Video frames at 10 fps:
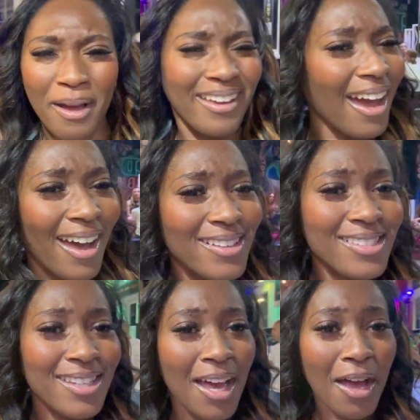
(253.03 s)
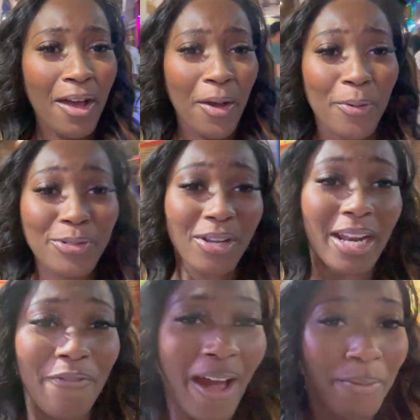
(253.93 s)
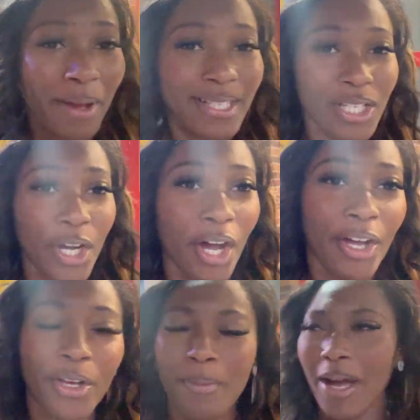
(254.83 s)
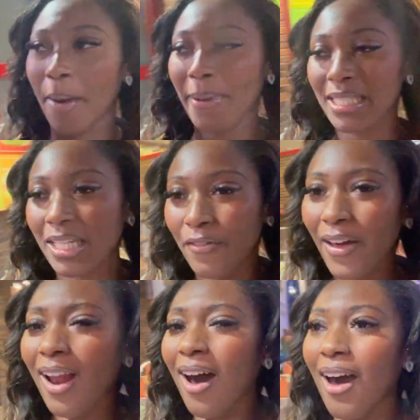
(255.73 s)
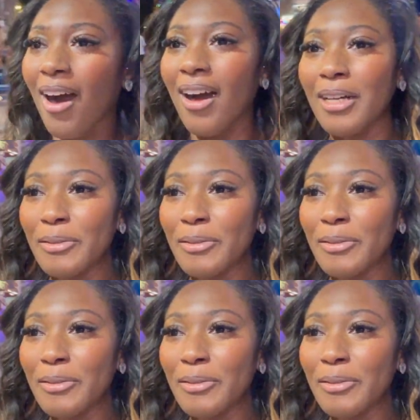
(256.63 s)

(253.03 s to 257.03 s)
I guess. We're trying to find where to go. We might go back to the villa.